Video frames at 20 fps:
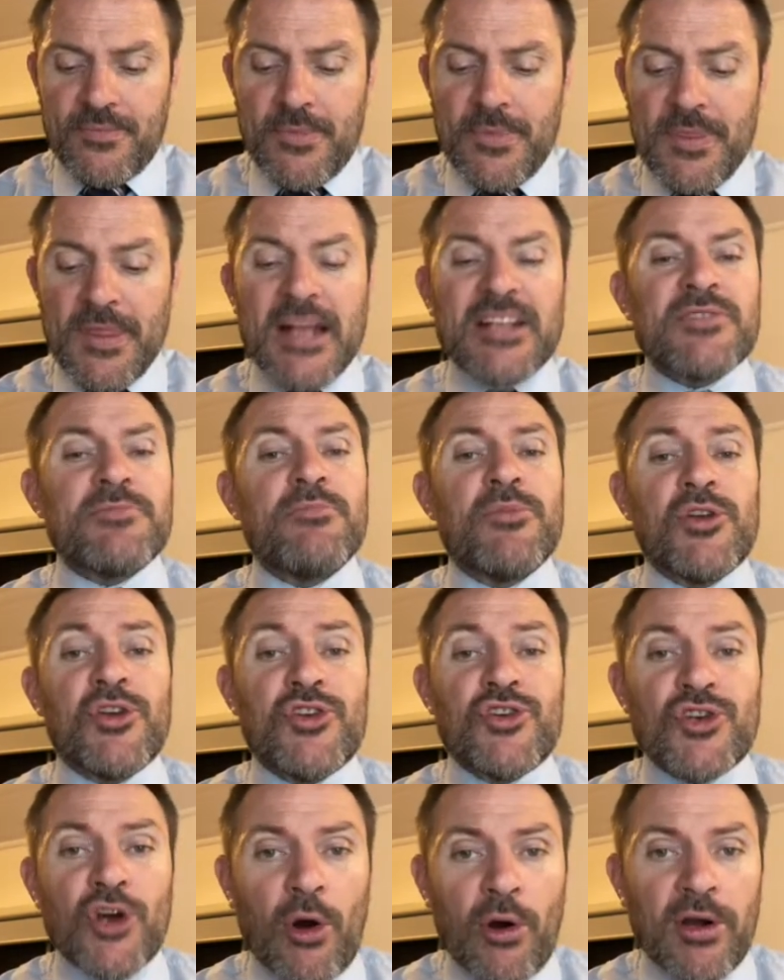That's
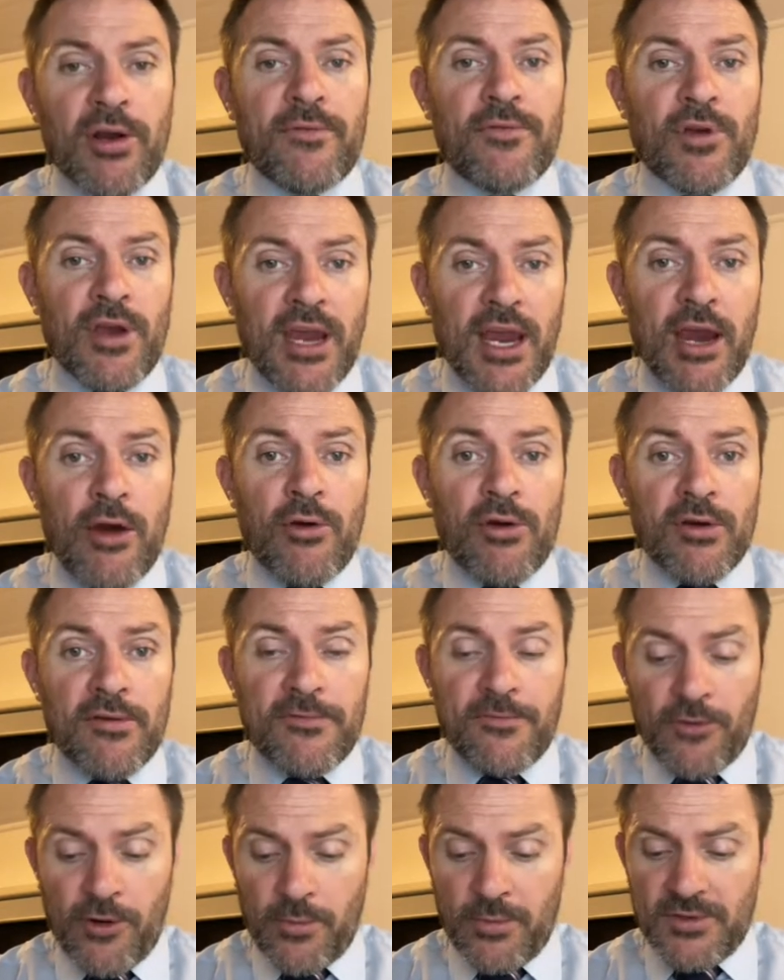majority of your area
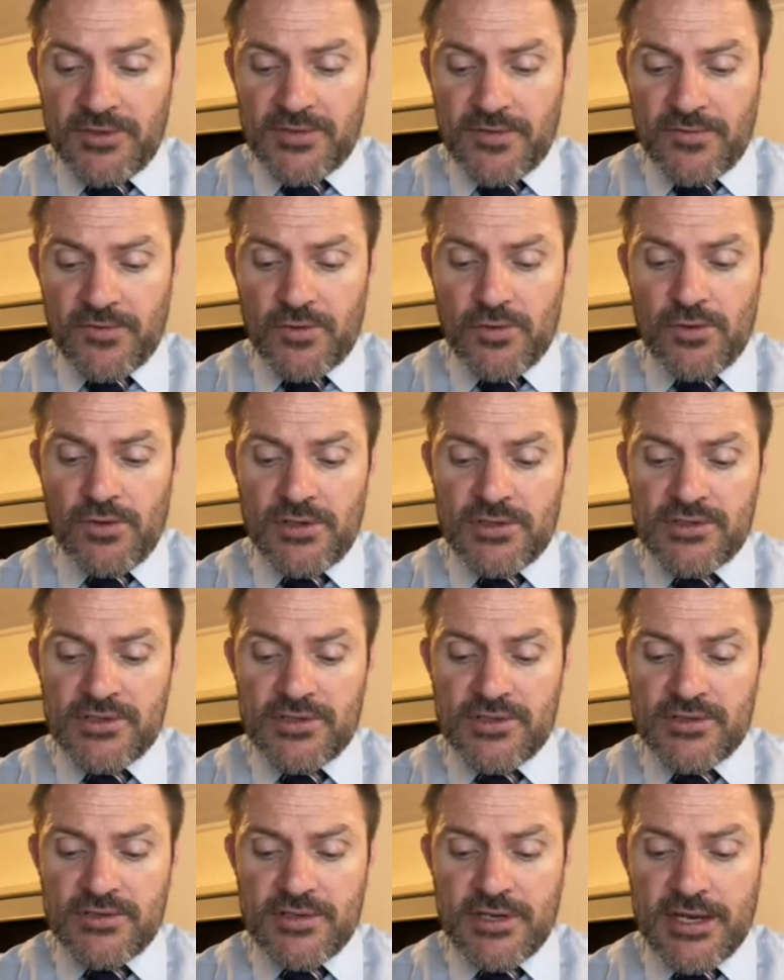formulas, of
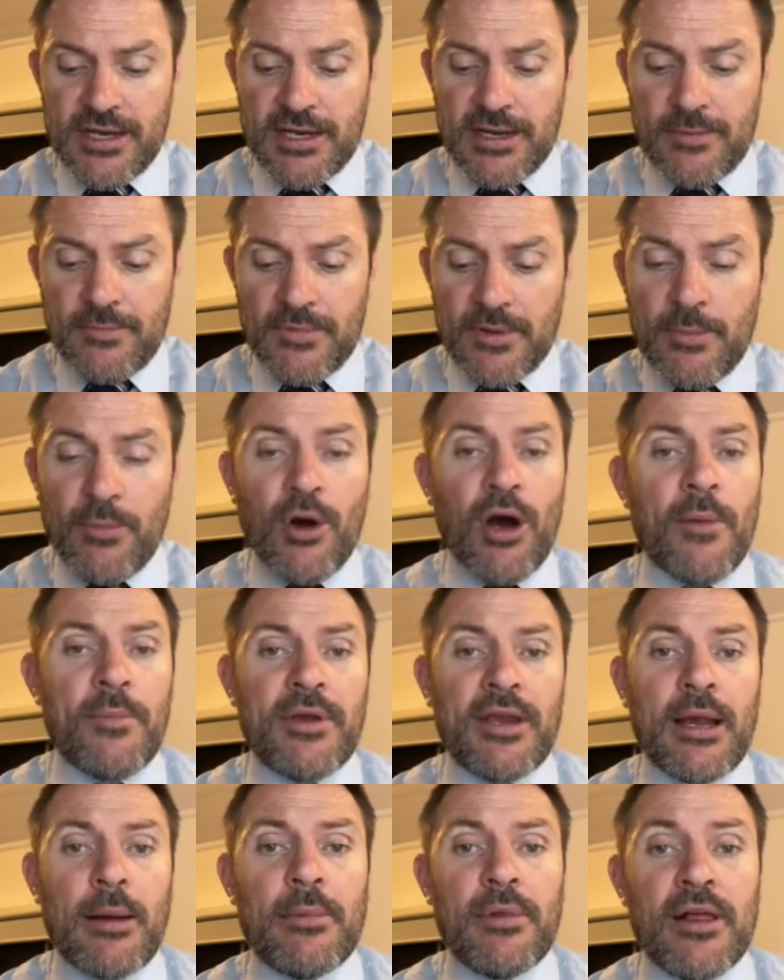course. There might be
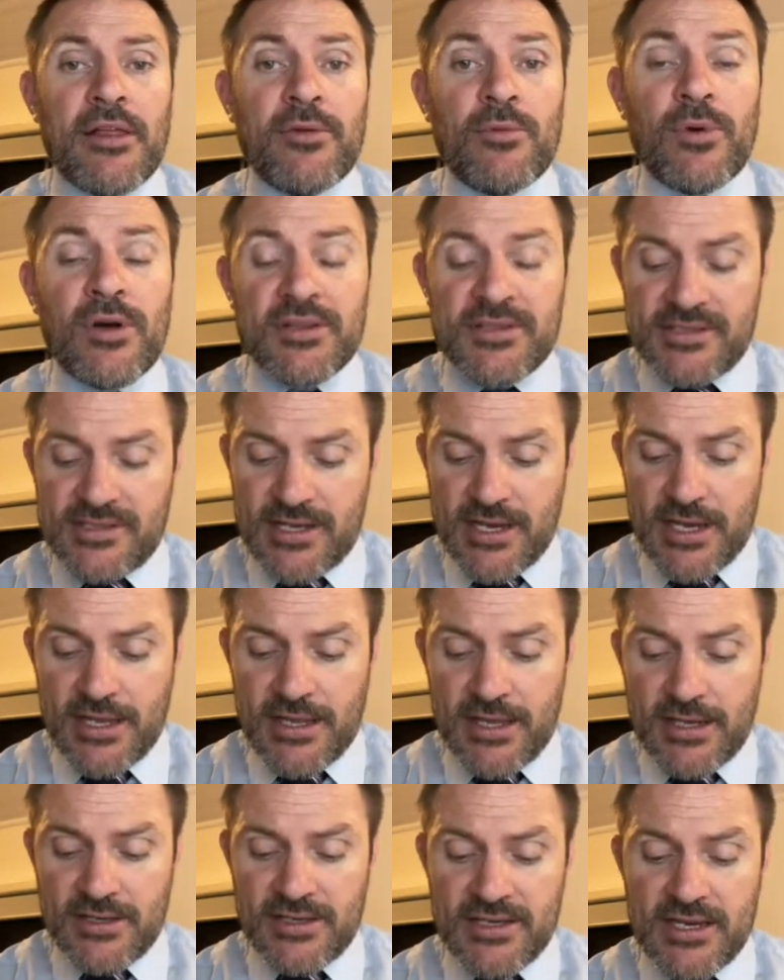a couple other ones there
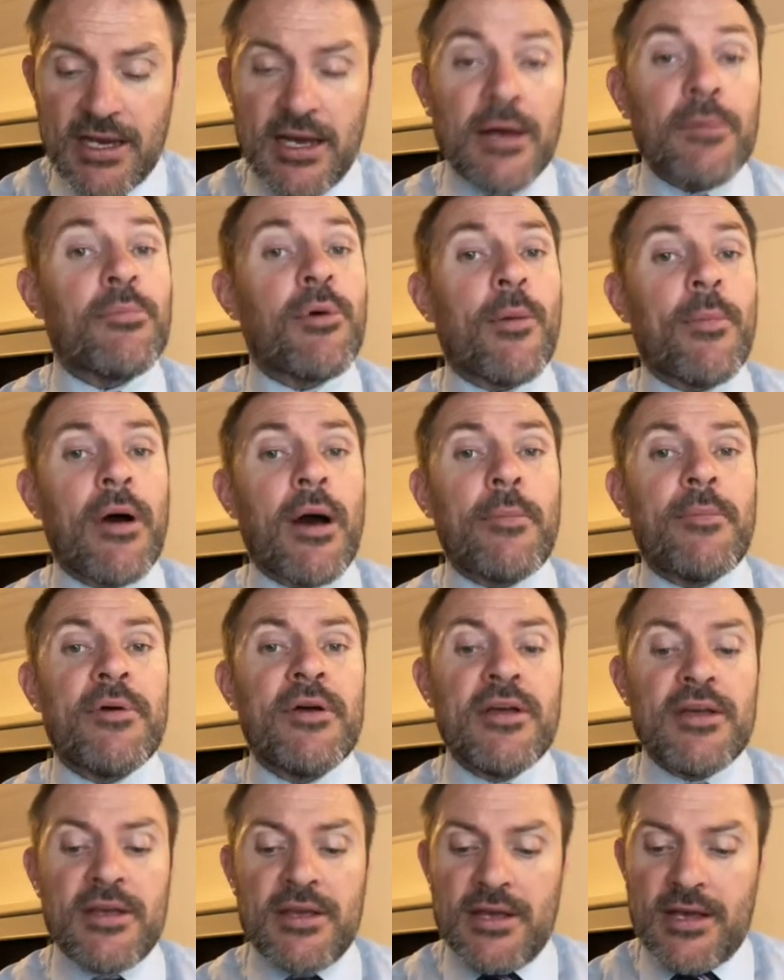that pop up
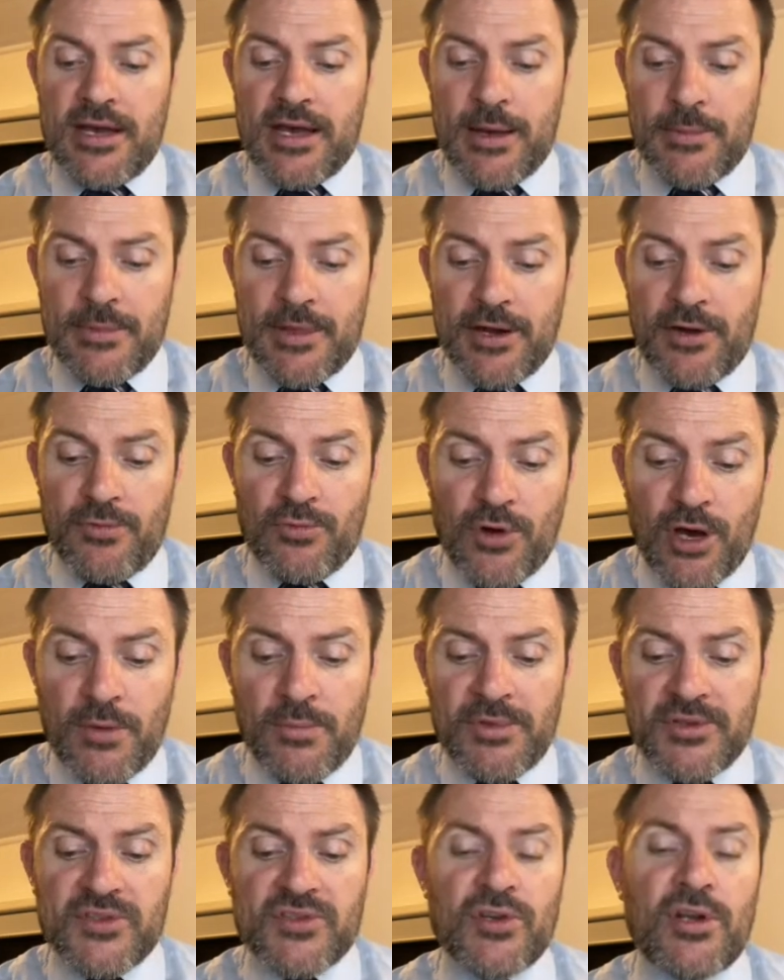later on,
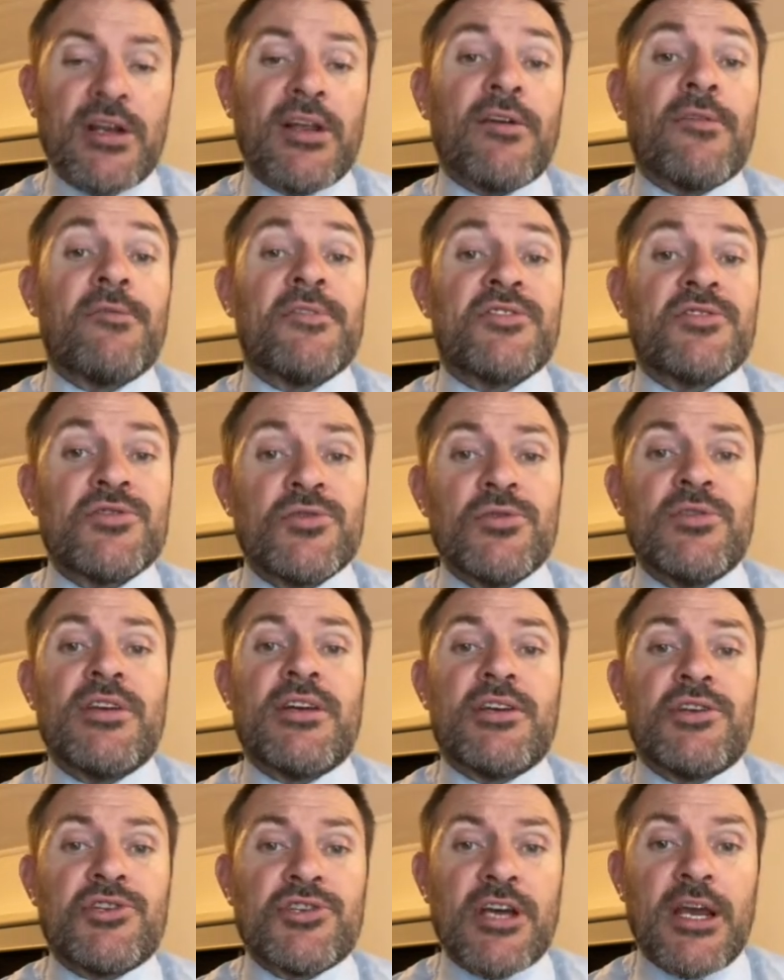but certainly of a
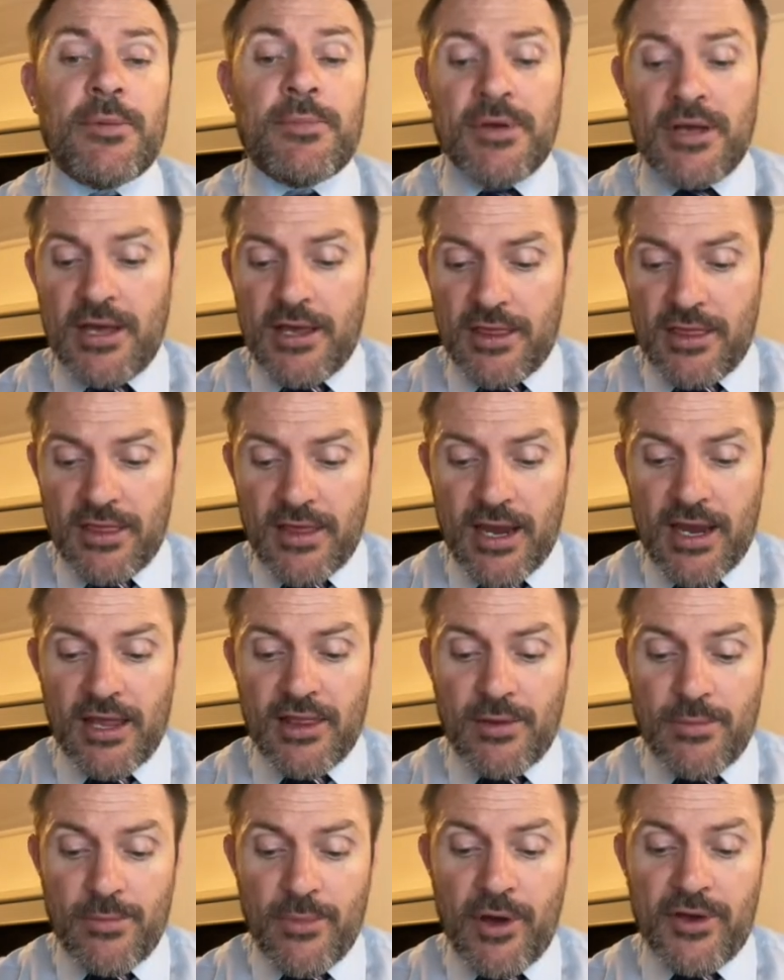2D shape, they are
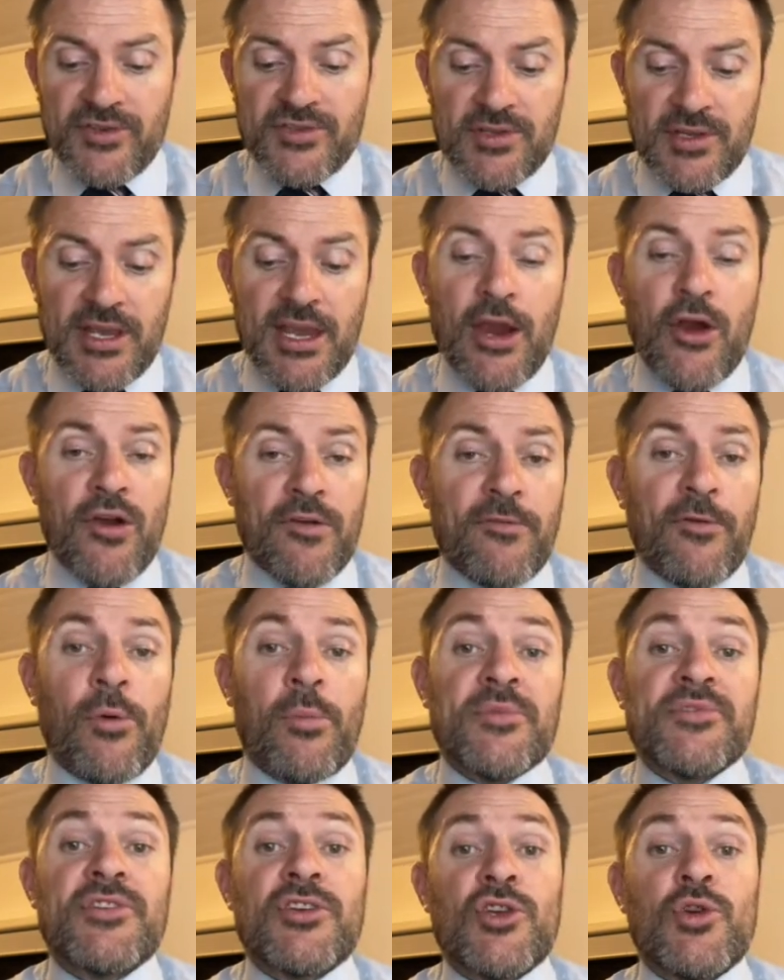the most of the area
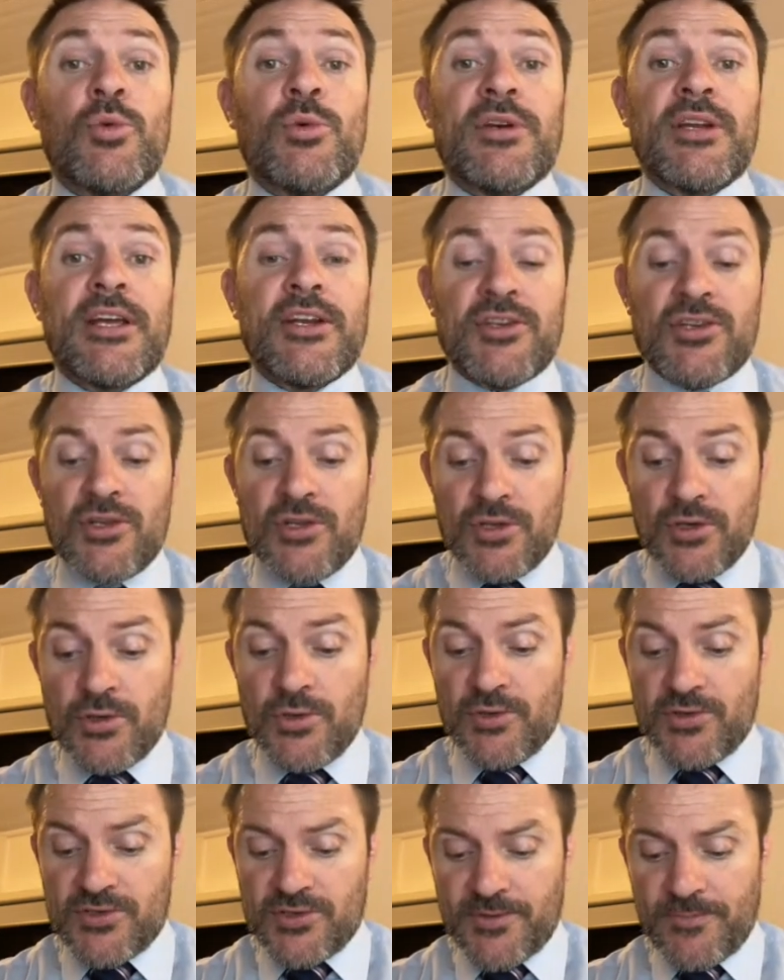formulas that you will need to
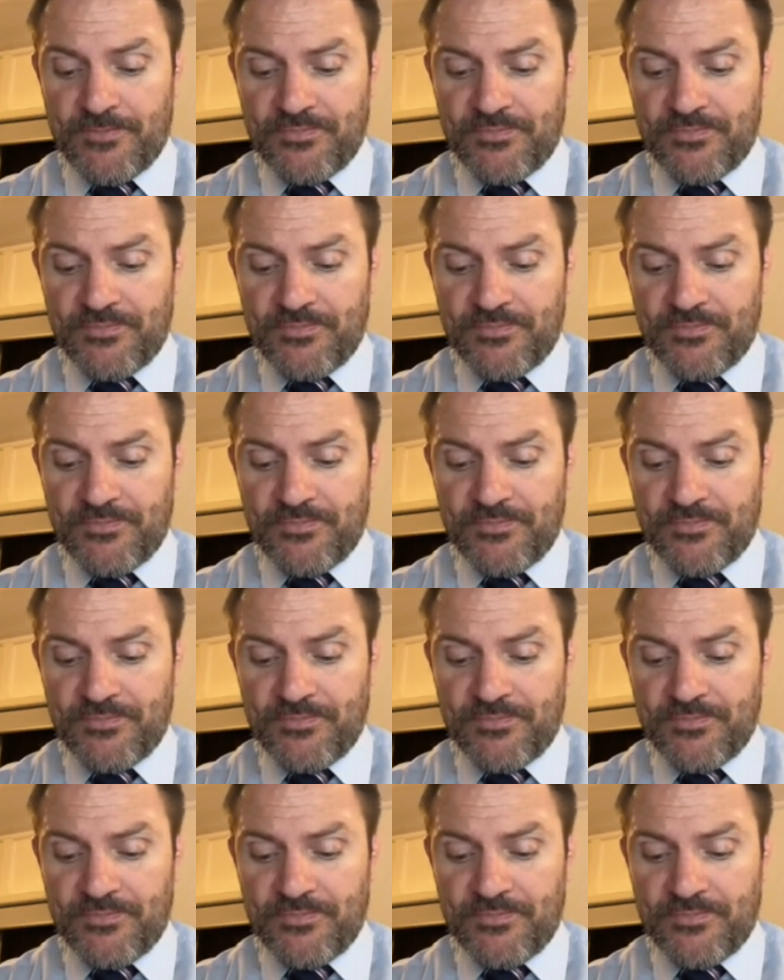use.